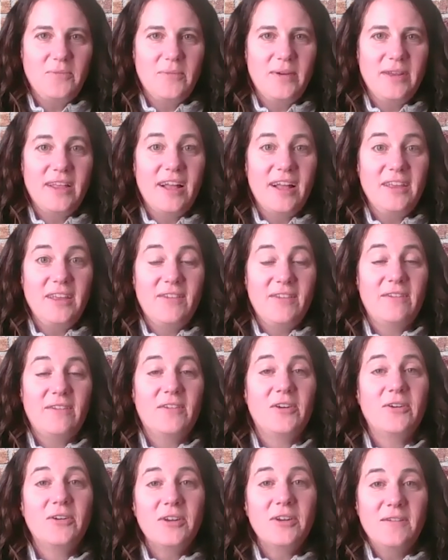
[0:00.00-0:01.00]
you might not even have
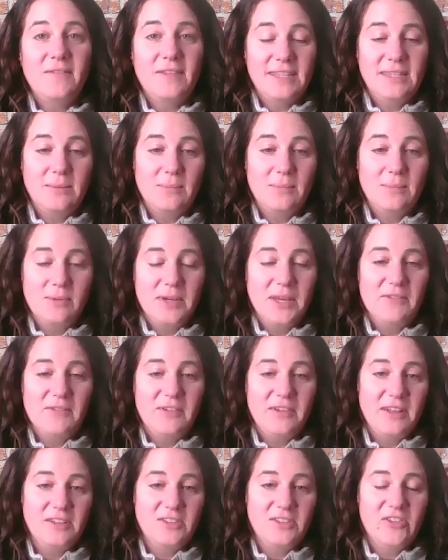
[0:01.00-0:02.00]
heard of this Employee
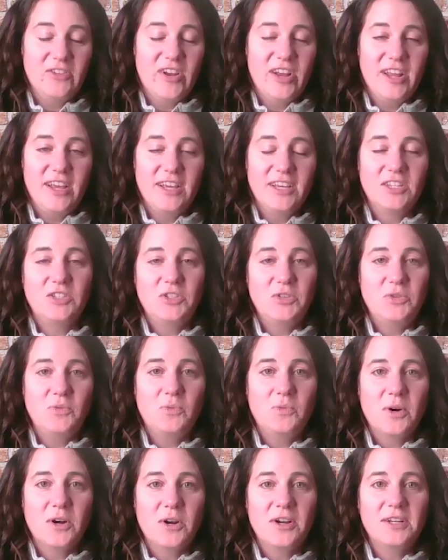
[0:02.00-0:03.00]
Retention Credit because you
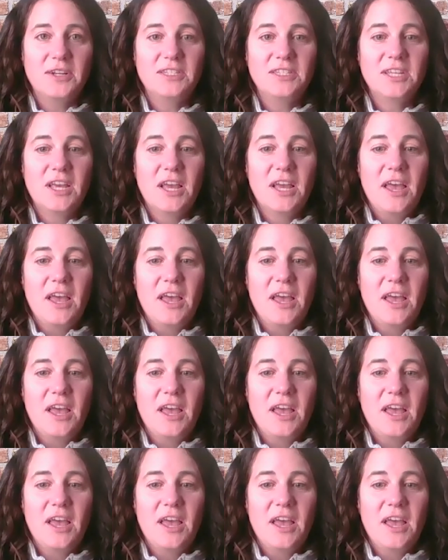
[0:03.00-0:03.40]
weren't